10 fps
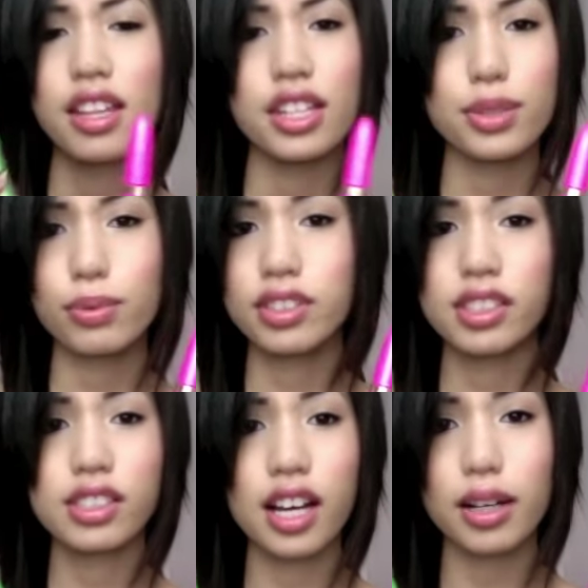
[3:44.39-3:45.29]
This one
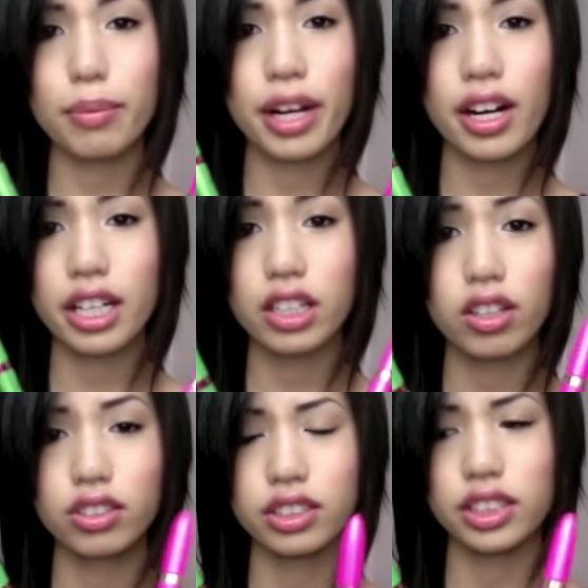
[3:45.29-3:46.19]
does not compare at
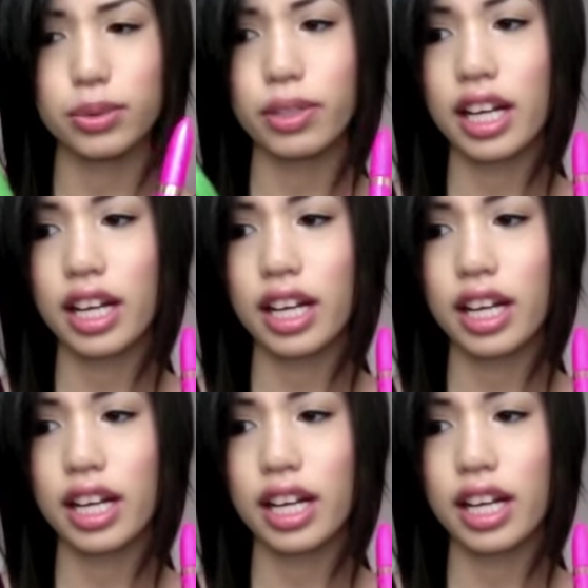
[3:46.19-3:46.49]
all to this one.